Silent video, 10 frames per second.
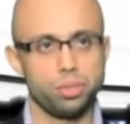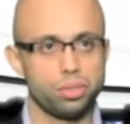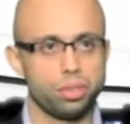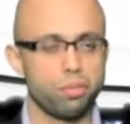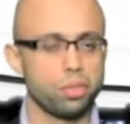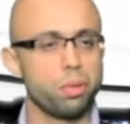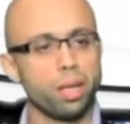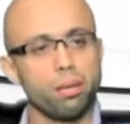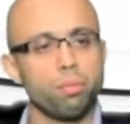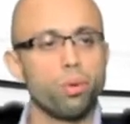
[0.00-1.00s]
the service,
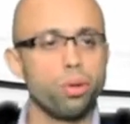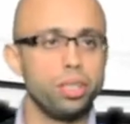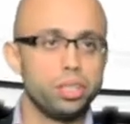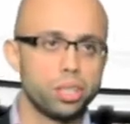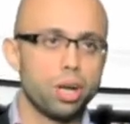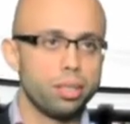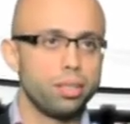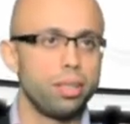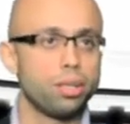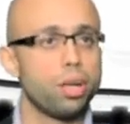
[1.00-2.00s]
bringing more niche
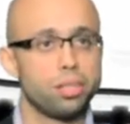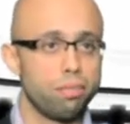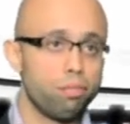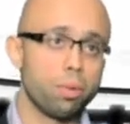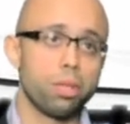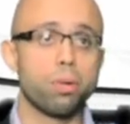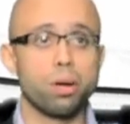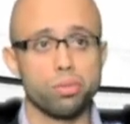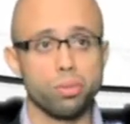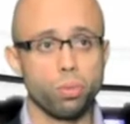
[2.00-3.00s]
content from other
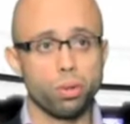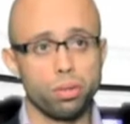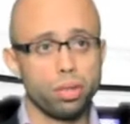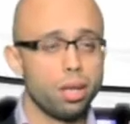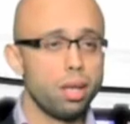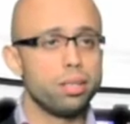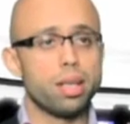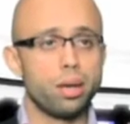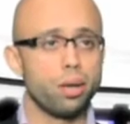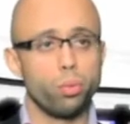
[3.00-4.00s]
parts of the world
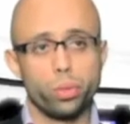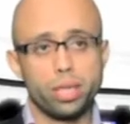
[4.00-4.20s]
that we